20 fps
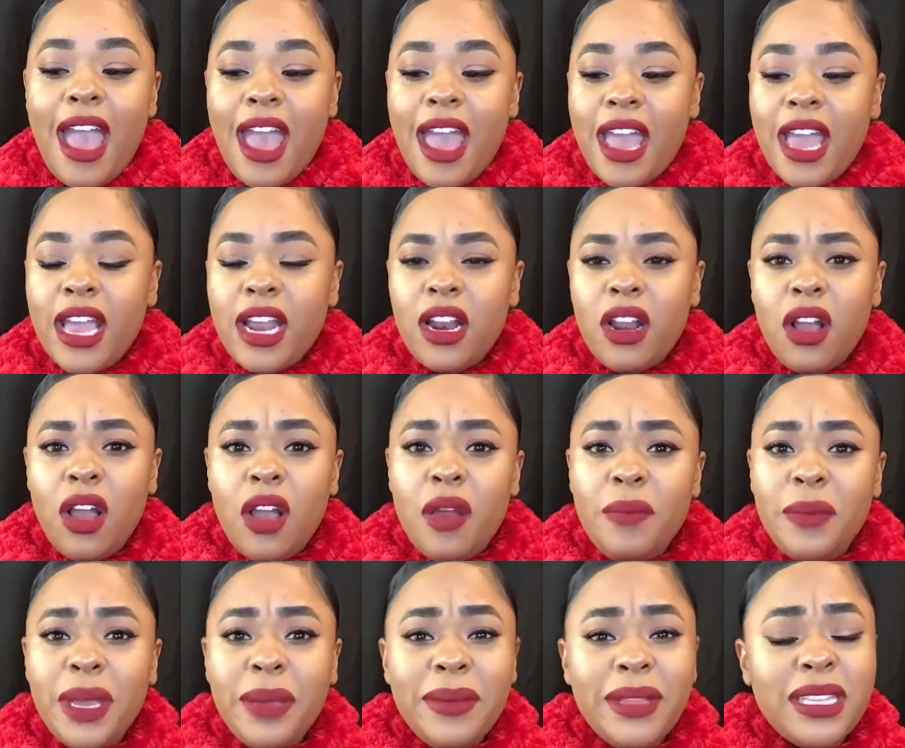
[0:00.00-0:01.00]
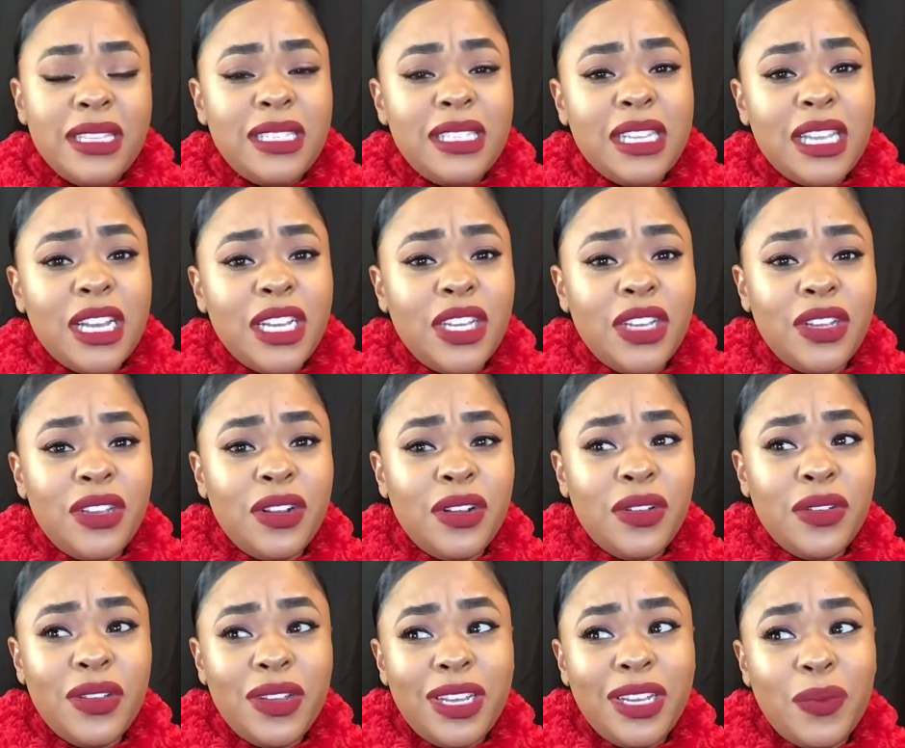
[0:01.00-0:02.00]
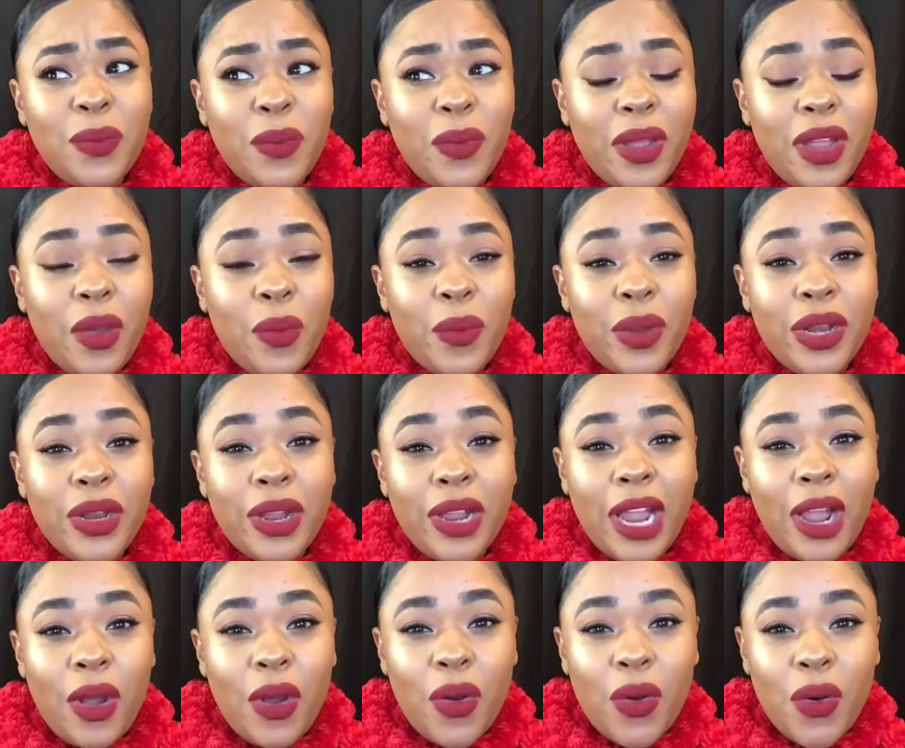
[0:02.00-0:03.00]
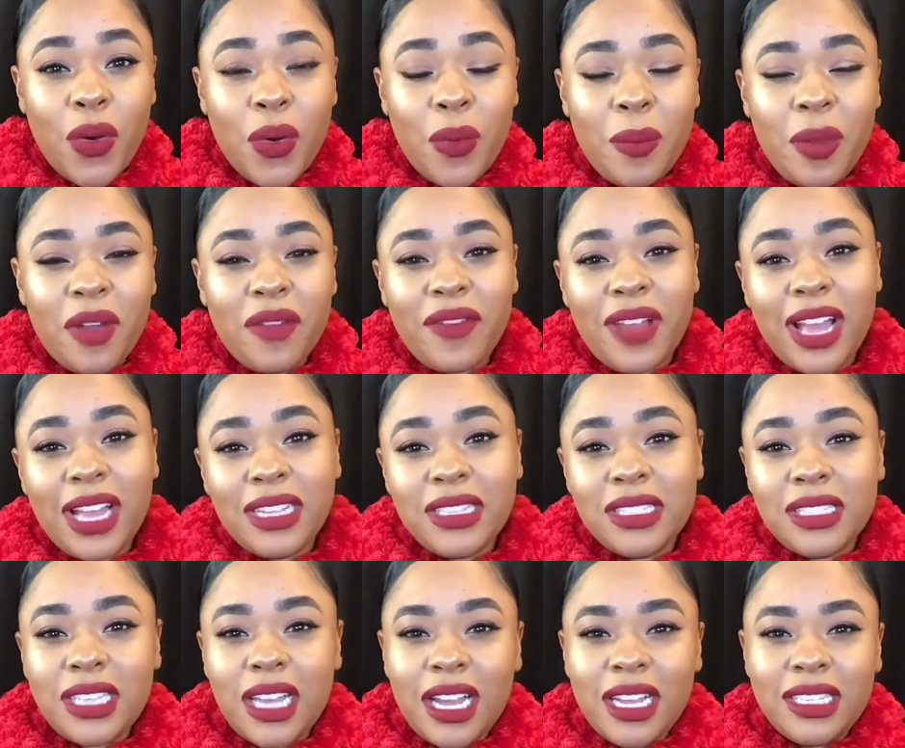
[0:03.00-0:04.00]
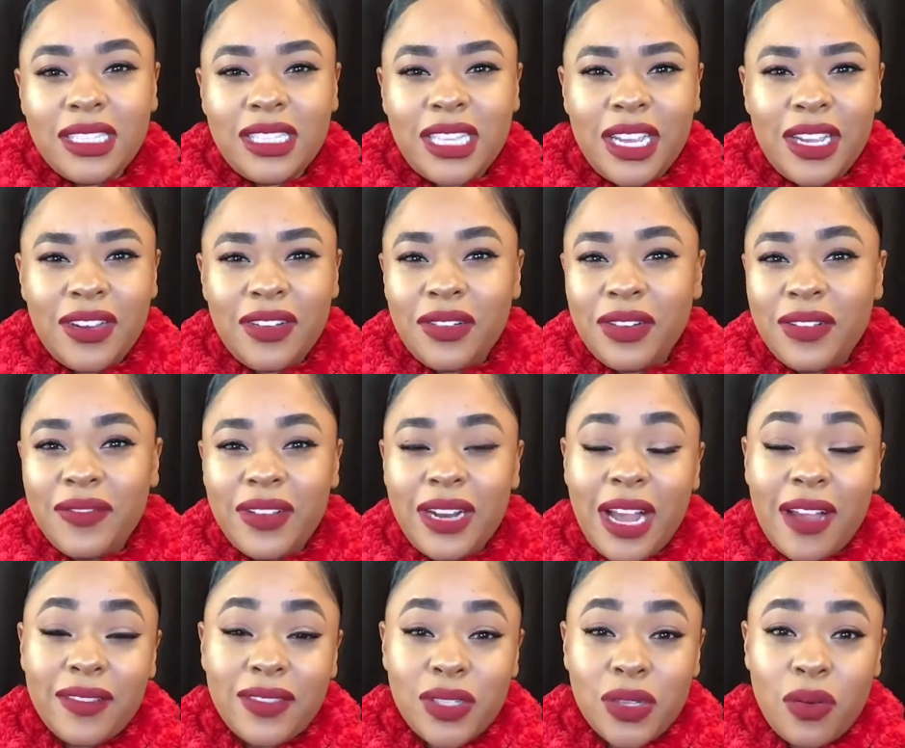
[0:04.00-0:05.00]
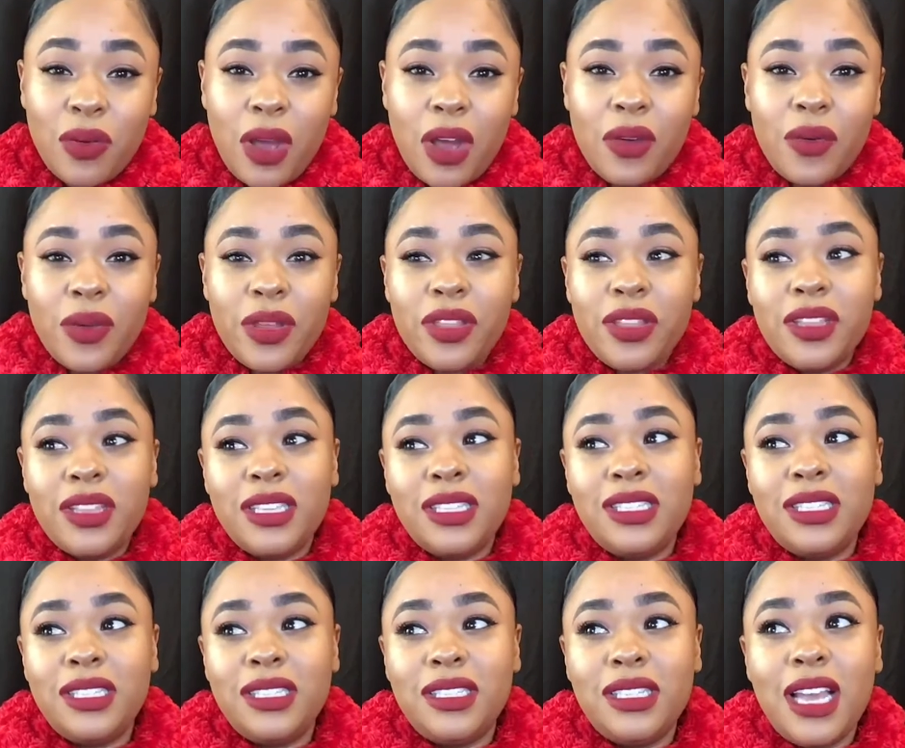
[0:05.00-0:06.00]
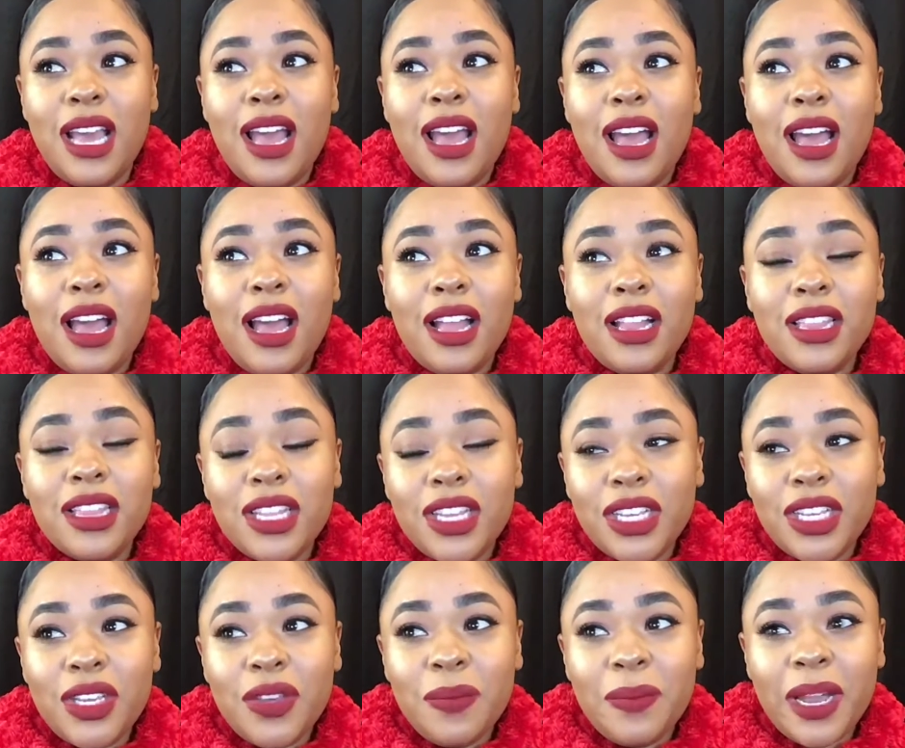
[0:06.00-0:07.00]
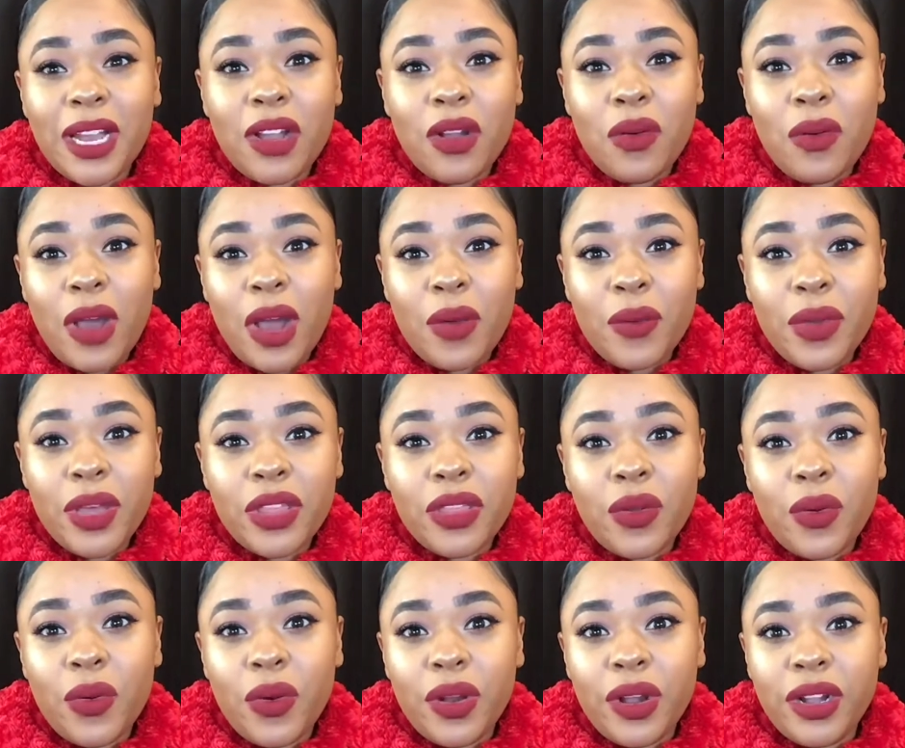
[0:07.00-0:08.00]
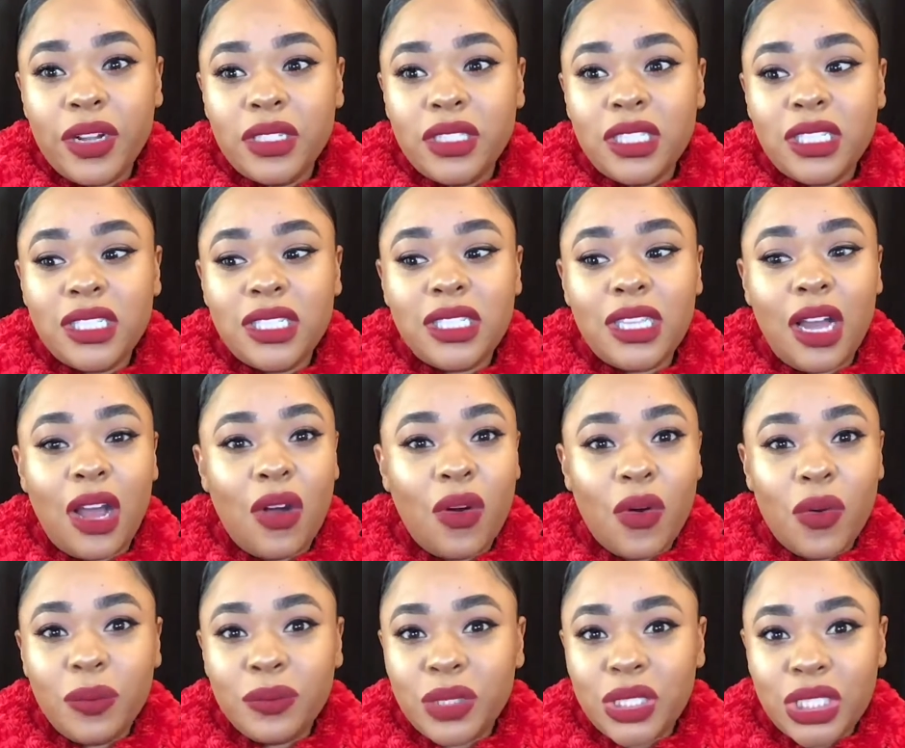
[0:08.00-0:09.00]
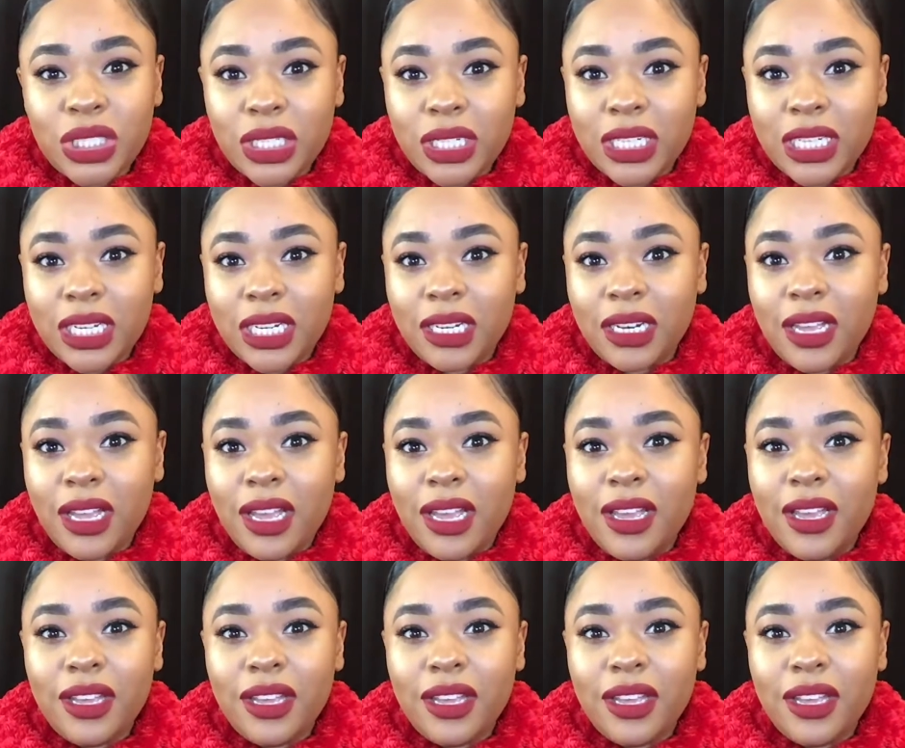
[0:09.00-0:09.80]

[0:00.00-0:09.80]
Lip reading: And maybe this look, you know, you can wear when you're at home on Valentine's Day. You don't even have to go out, whether this is a look you might go out with or just home chilling.